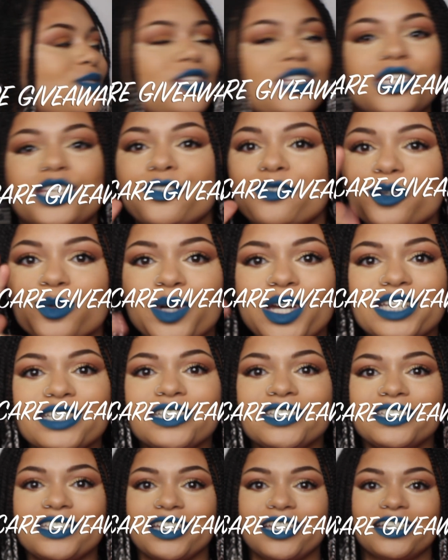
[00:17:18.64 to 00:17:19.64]
Giveaway
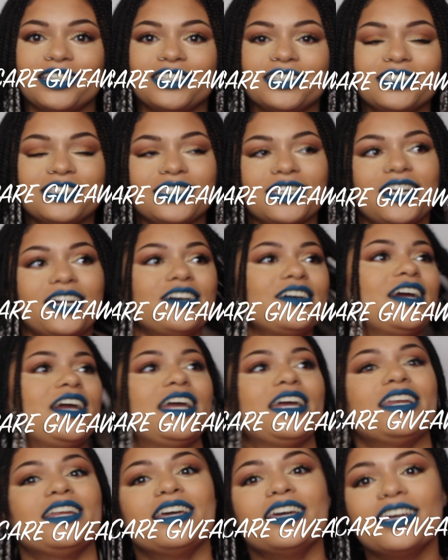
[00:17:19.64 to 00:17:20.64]
details.
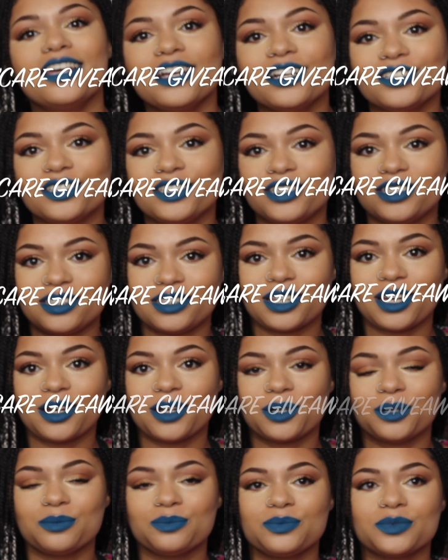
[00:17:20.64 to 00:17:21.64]
Alright,
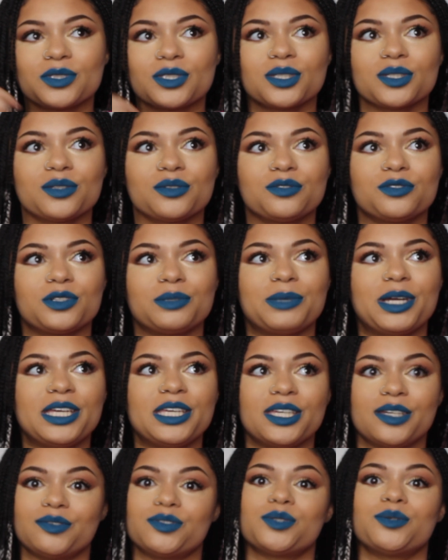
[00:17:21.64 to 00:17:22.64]
so for my
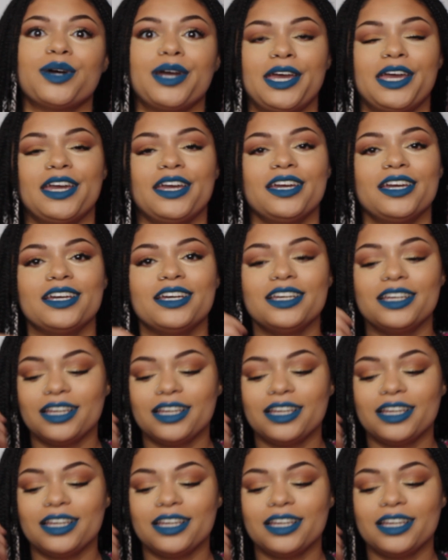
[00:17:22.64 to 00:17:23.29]
giveaway,